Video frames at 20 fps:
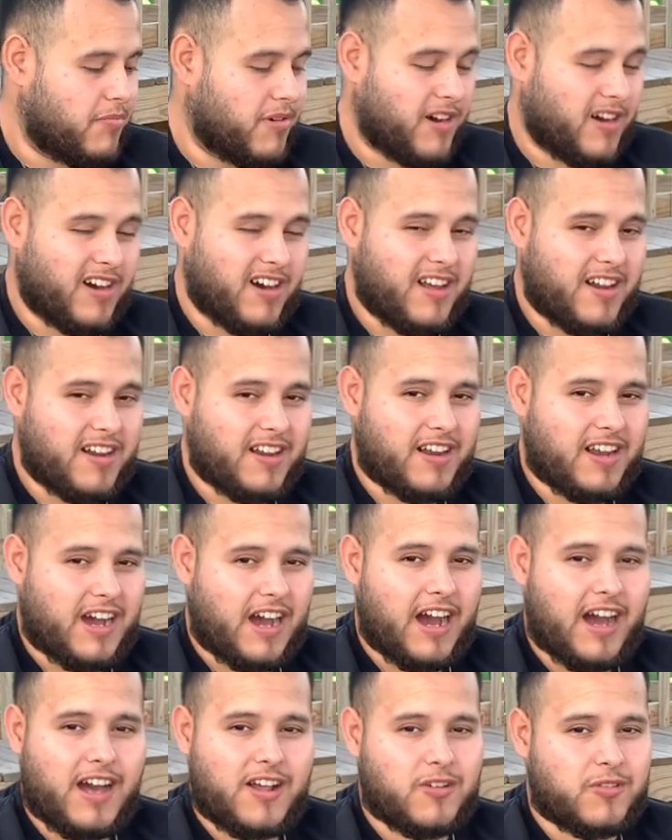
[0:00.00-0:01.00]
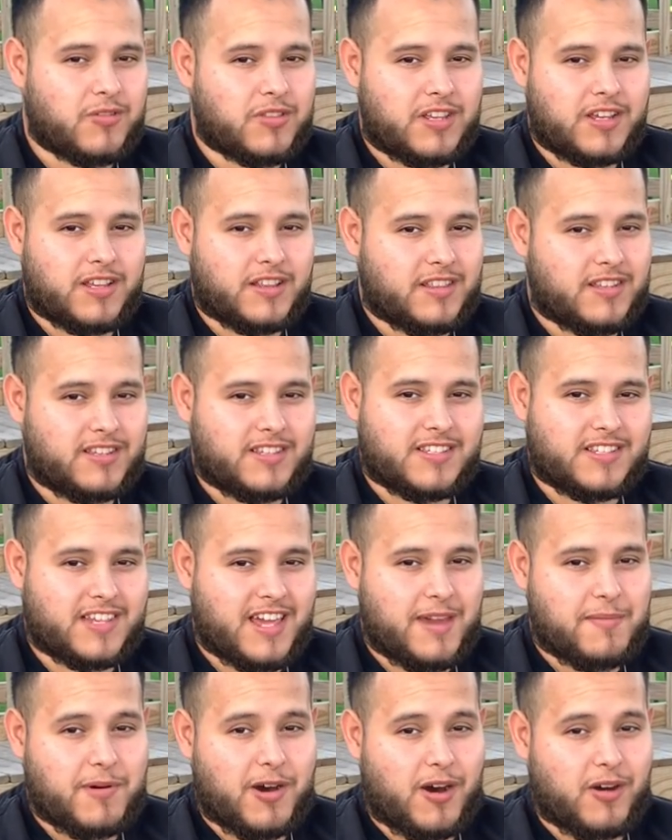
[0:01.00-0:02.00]
but I don't think these
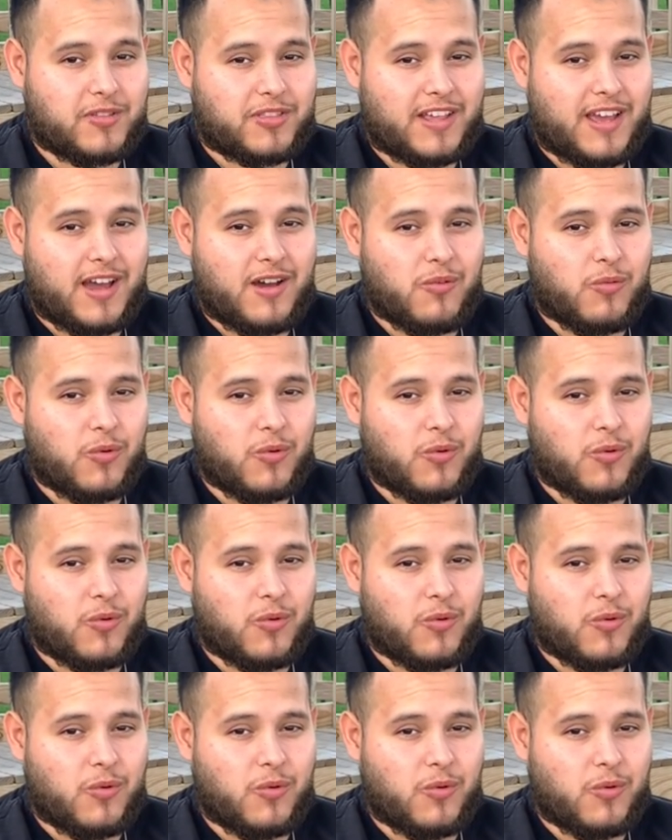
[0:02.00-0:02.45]
came out that